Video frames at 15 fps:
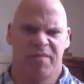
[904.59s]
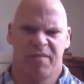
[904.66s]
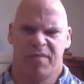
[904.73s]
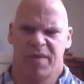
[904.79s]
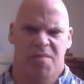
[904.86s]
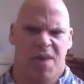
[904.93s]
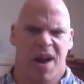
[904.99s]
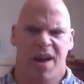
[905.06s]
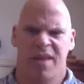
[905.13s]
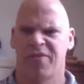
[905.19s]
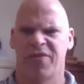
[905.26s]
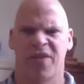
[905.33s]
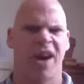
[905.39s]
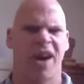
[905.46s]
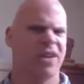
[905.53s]
their mind
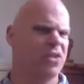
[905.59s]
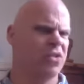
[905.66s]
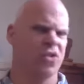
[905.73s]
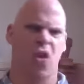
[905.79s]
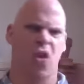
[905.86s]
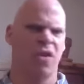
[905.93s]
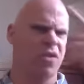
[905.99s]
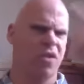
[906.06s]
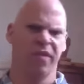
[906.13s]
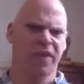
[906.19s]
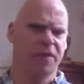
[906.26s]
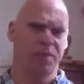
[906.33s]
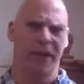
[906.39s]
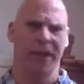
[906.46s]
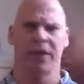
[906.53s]
flies all over the
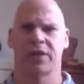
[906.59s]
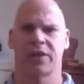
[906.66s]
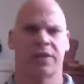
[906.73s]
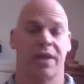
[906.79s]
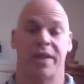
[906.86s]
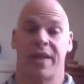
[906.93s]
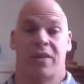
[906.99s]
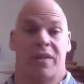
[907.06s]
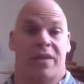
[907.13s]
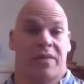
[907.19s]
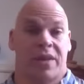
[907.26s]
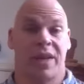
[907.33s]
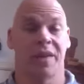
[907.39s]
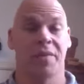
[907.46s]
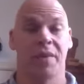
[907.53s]
place and they don't even
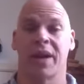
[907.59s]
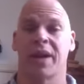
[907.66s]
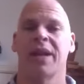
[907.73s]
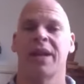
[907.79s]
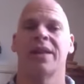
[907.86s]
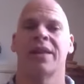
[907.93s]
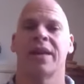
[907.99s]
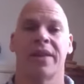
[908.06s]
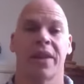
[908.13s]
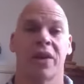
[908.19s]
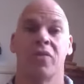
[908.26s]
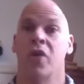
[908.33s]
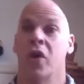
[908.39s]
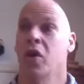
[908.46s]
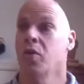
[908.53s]
think about anything. They
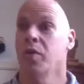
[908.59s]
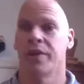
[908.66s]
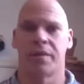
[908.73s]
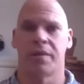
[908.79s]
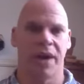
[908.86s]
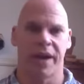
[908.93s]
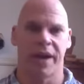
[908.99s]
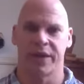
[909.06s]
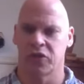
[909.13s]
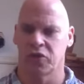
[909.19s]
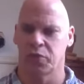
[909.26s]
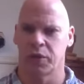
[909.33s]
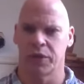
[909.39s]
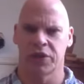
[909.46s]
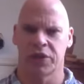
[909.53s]
don't know when their mind has
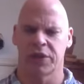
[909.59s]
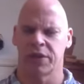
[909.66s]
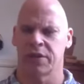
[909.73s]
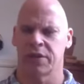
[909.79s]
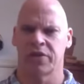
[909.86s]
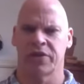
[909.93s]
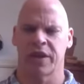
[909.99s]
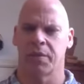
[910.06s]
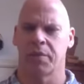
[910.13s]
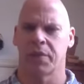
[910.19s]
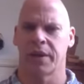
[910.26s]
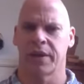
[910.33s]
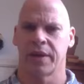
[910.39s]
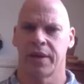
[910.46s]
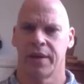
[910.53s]
switched to something.
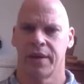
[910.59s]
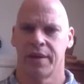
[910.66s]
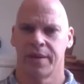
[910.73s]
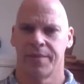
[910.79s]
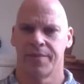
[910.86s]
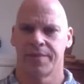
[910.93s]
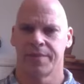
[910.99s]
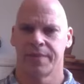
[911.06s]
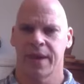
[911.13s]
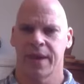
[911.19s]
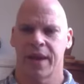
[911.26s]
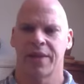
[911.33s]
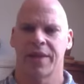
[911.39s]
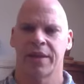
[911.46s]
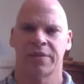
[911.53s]
I
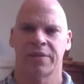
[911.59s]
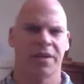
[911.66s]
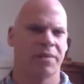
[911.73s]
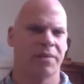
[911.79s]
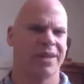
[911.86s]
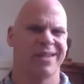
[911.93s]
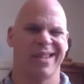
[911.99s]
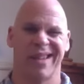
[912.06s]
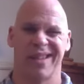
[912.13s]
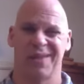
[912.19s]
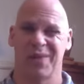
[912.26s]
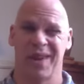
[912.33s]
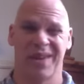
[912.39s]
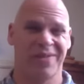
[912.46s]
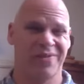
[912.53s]
think somebody had said that
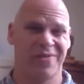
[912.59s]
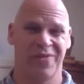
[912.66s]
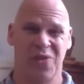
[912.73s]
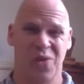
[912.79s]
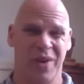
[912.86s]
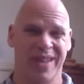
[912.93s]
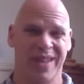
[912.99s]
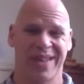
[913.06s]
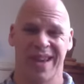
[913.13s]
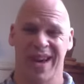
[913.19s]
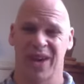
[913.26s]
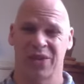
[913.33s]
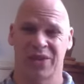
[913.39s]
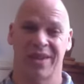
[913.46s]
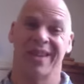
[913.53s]
we have
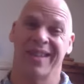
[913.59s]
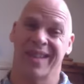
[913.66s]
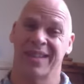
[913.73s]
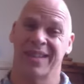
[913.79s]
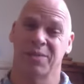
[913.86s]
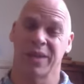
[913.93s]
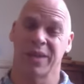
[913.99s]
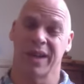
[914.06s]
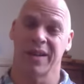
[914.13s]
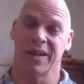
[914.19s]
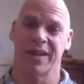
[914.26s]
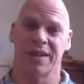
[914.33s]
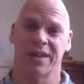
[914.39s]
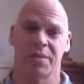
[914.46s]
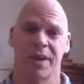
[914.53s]
40,000, and that seems kind of
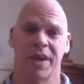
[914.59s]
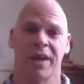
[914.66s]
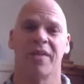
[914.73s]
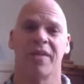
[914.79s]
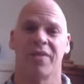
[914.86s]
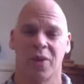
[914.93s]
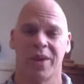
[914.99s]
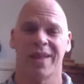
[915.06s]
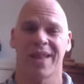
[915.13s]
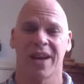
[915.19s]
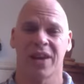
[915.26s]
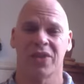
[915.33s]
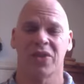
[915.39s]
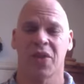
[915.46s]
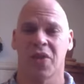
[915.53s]
light to me,
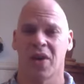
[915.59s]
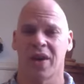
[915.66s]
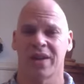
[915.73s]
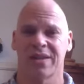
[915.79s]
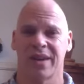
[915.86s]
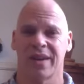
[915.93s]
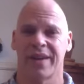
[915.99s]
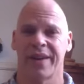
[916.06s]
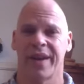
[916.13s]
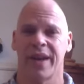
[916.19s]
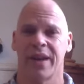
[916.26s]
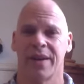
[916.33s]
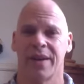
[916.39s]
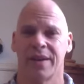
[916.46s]
40,000 thoughts in a day.